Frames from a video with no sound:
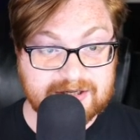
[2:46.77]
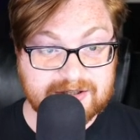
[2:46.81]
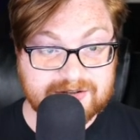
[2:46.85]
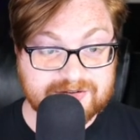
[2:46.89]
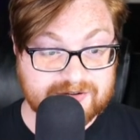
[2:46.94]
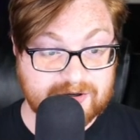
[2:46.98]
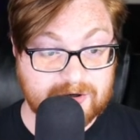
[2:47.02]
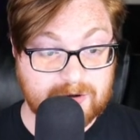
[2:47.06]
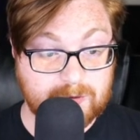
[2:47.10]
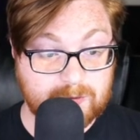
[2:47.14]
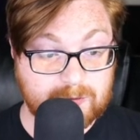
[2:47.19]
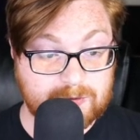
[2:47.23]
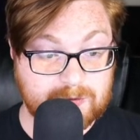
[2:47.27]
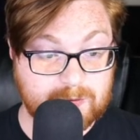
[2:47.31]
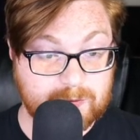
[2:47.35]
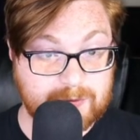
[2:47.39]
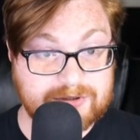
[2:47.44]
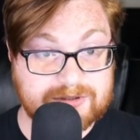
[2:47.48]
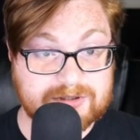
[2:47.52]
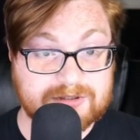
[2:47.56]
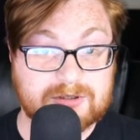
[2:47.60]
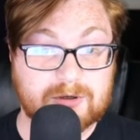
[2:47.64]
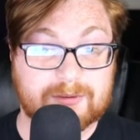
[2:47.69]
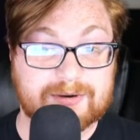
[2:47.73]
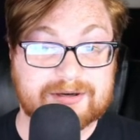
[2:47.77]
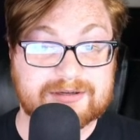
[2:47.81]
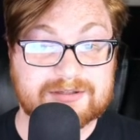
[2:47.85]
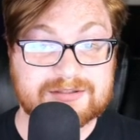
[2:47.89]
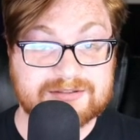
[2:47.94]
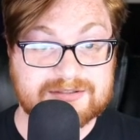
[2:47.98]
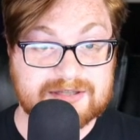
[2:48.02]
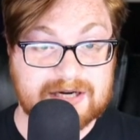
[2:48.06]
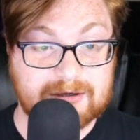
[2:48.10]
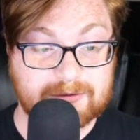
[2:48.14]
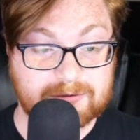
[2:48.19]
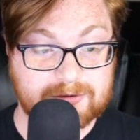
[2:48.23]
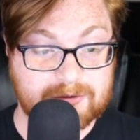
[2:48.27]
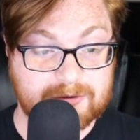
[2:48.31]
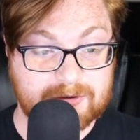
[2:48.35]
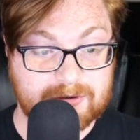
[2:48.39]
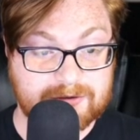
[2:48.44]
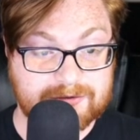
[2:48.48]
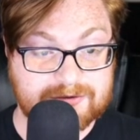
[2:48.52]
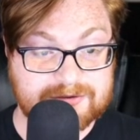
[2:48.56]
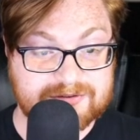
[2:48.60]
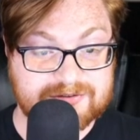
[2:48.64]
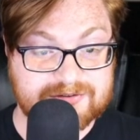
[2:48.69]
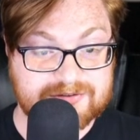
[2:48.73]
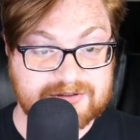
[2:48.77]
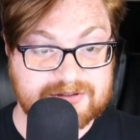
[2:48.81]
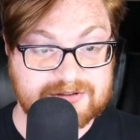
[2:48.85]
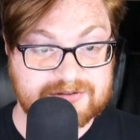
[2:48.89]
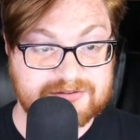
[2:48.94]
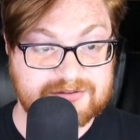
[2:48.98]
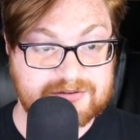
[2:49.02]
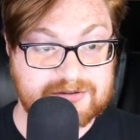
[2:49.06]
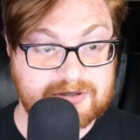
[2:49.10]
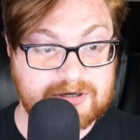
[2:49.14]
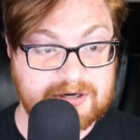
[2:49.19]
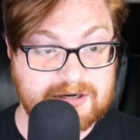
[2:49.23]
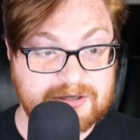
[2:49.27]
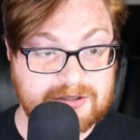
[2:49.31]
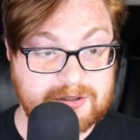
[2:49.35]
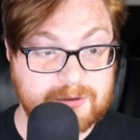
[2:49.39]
So we could go ahead and download all these things here.